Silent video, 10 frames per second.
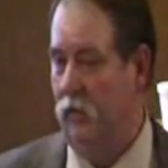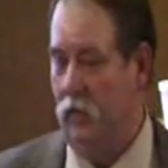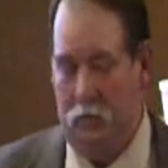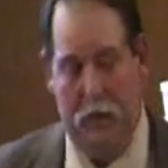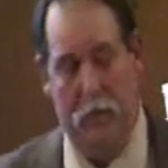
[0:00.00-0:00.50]

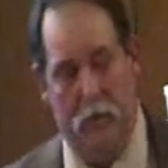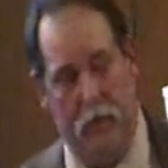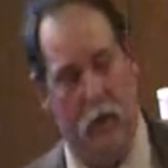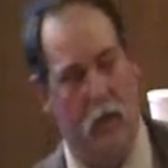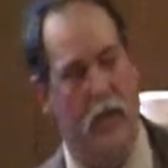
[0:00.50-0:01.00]
Some people will
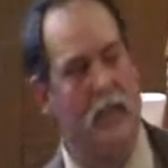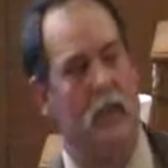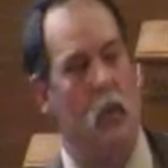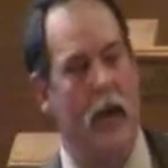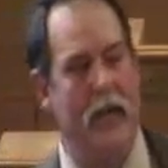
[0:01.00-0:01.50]
say, well, that's
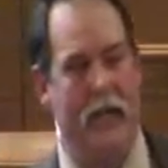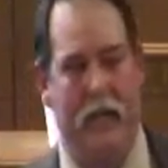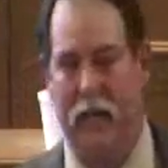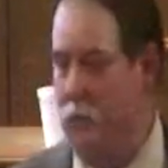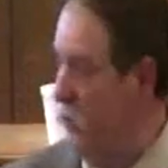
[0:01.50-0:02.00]
the waiting game.